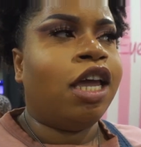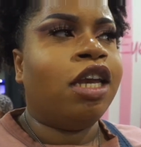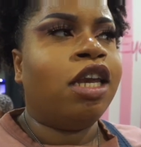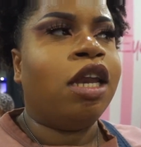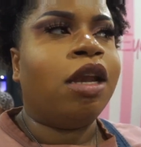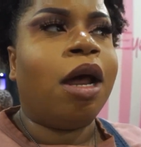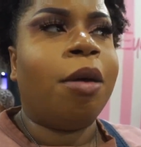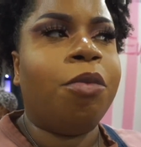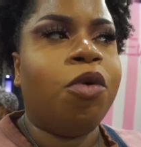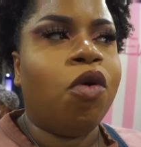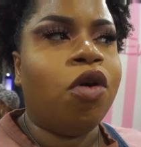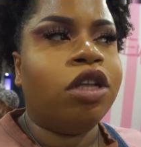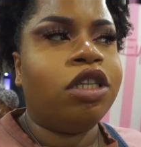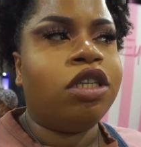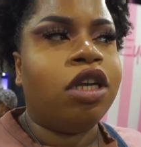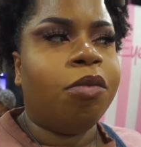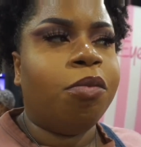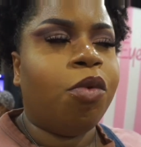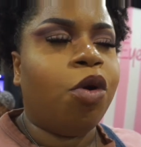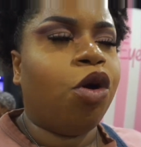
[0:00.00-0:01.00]
And then I'm going to
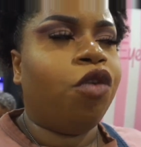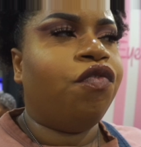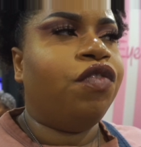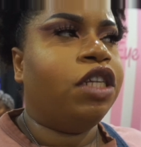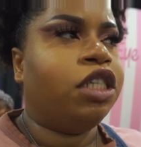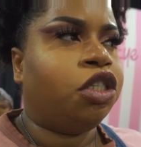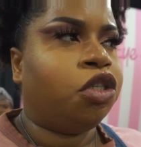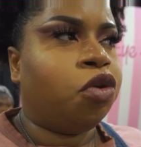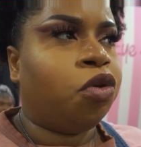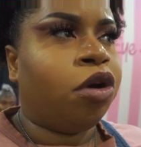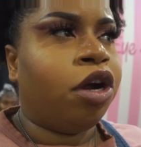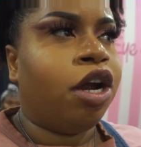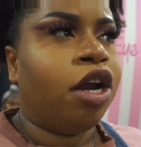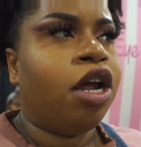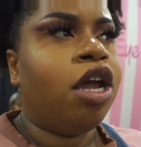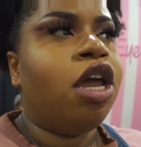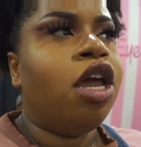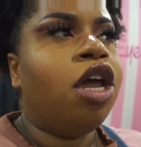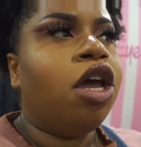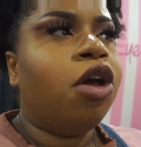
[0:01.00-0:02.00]
the Morphe store
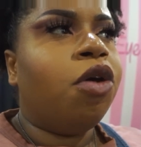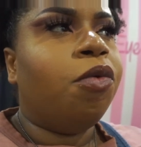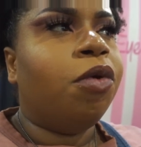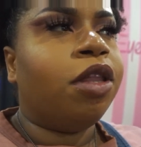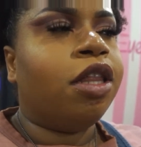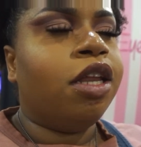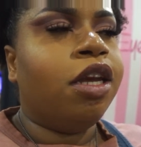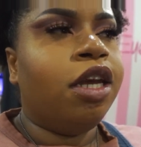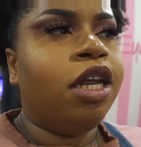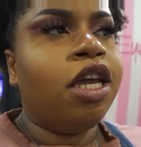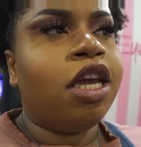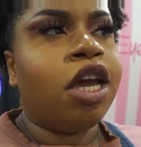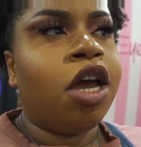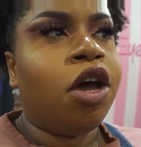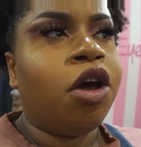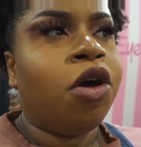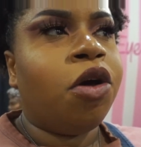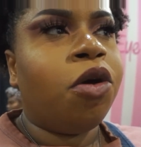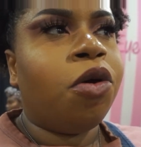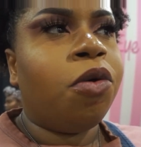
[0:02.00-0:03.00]
with
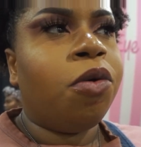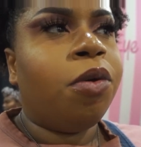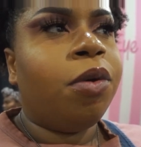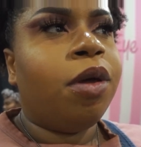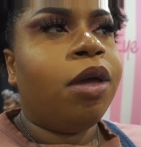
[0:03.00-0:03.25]
Nico,